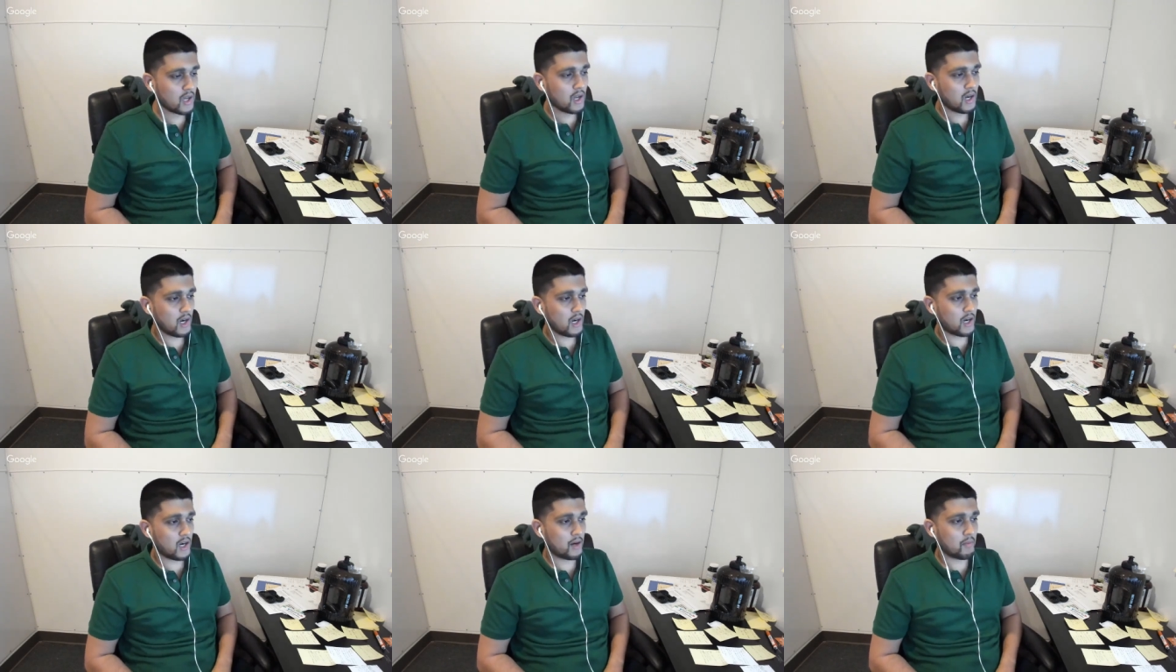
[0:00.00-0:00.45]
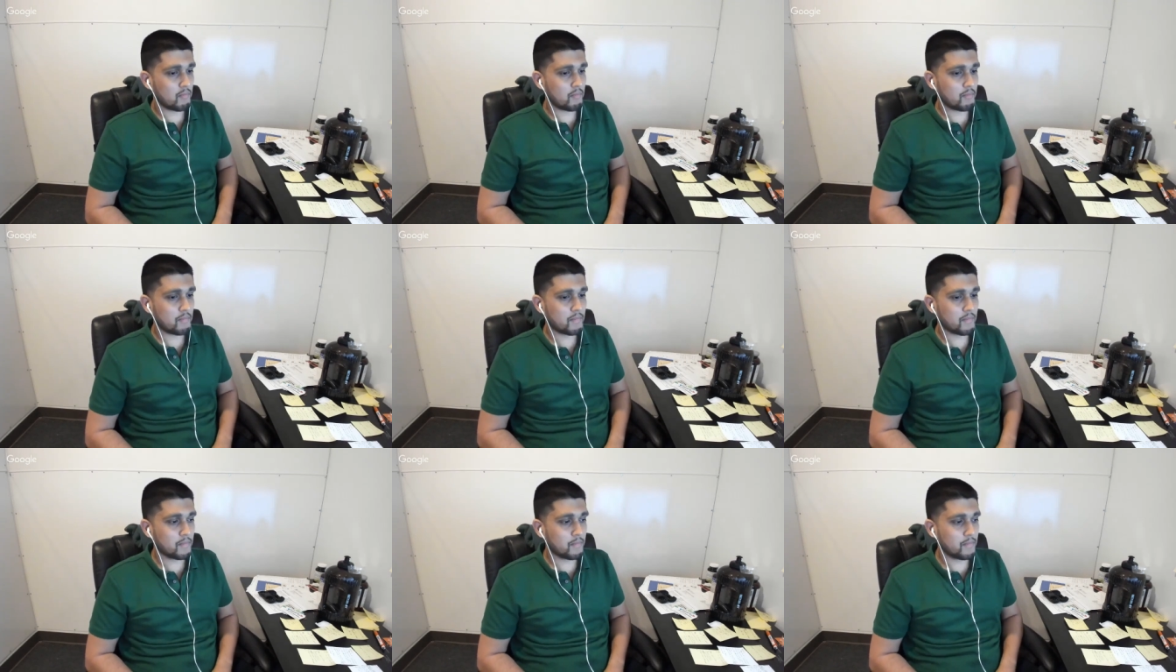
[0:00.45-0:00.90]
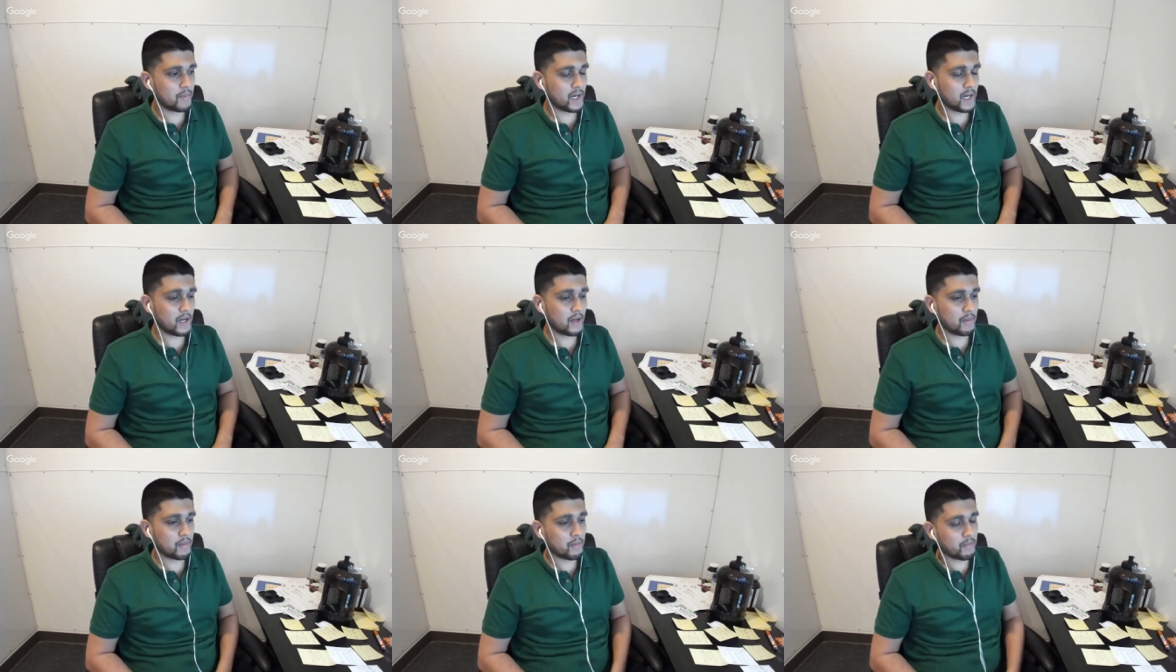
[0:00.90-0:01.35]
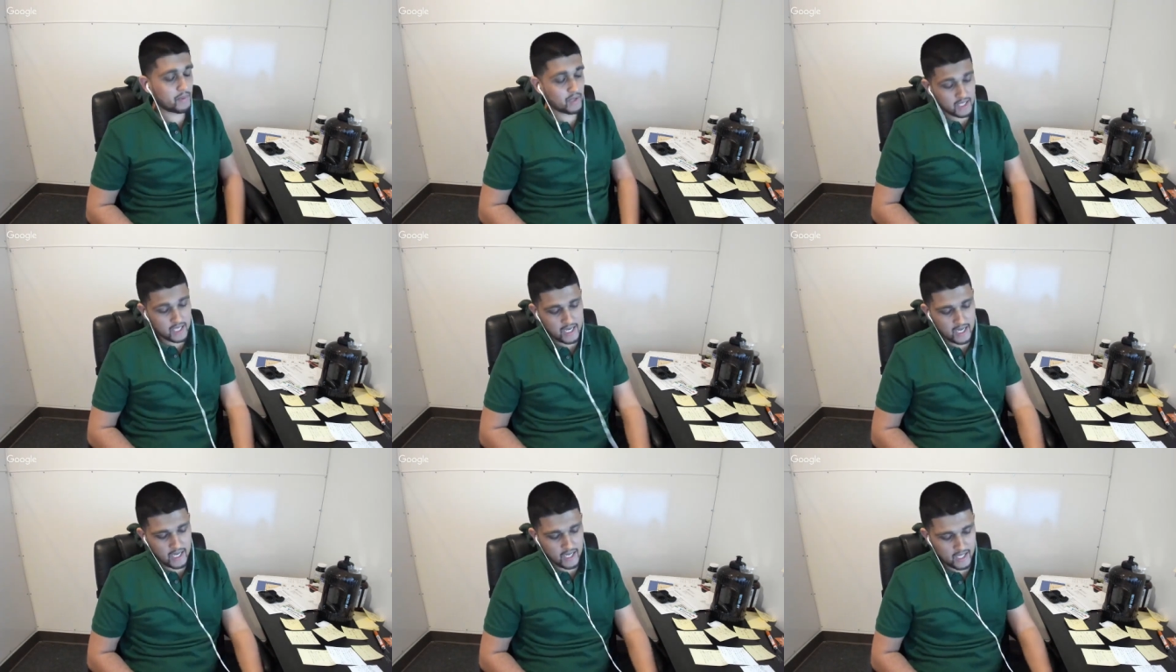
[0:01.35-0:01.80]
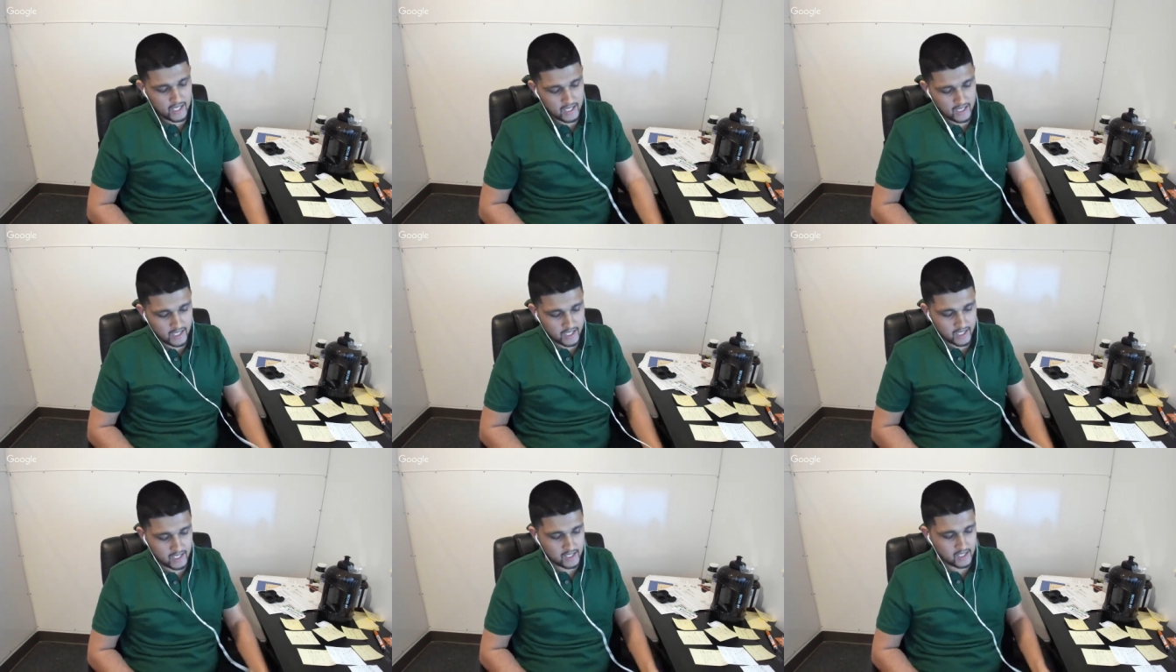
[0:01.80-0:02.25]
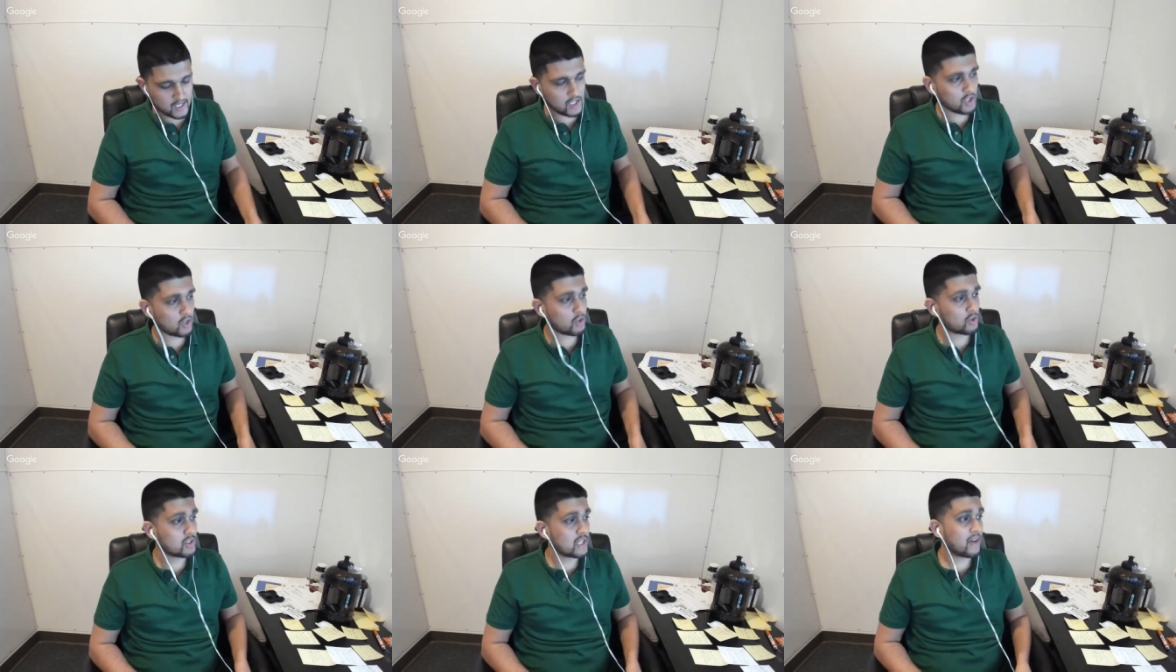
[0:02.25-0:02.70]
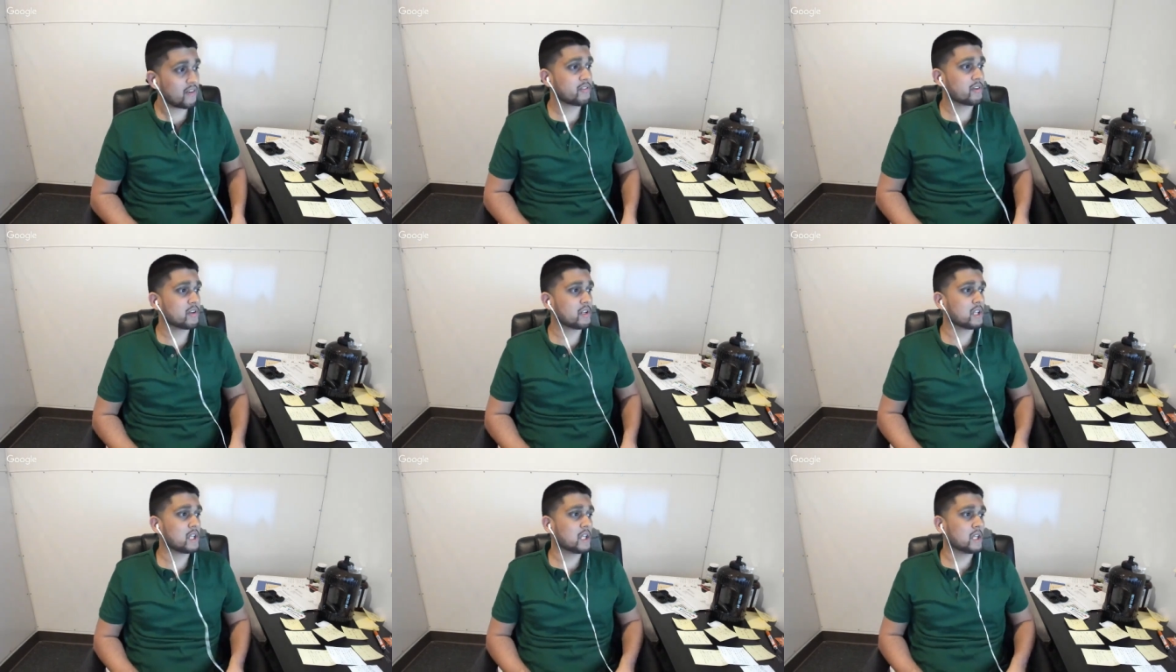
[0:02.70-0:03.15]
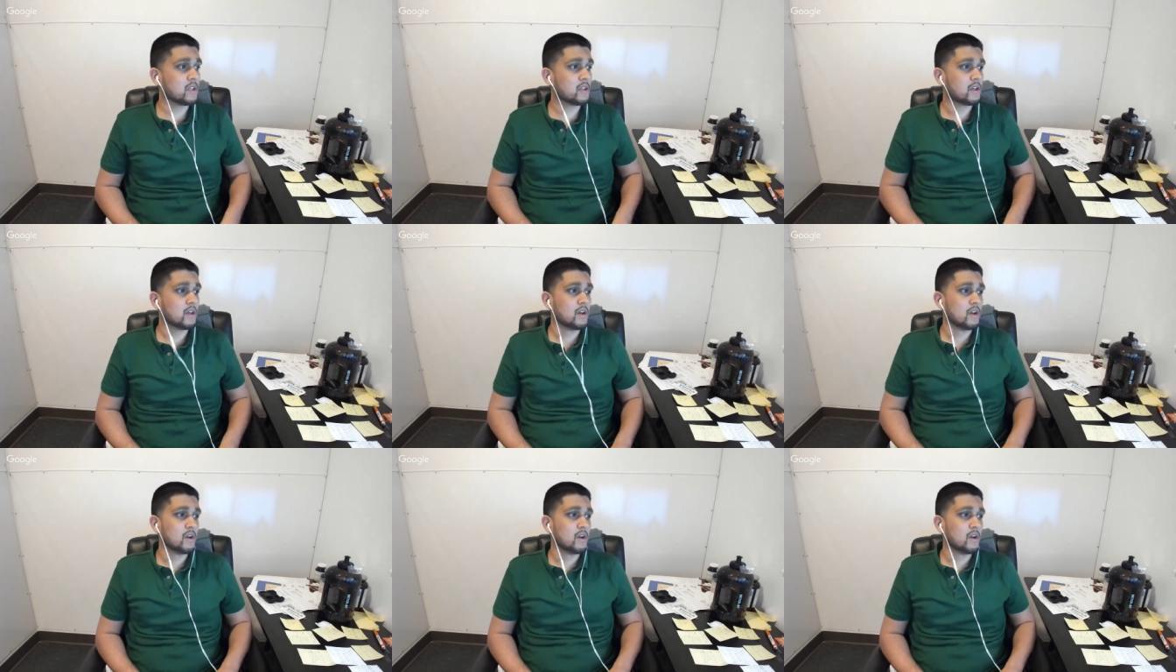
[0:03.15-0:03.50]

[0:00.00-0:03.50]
Um, but but yeah, like you definitely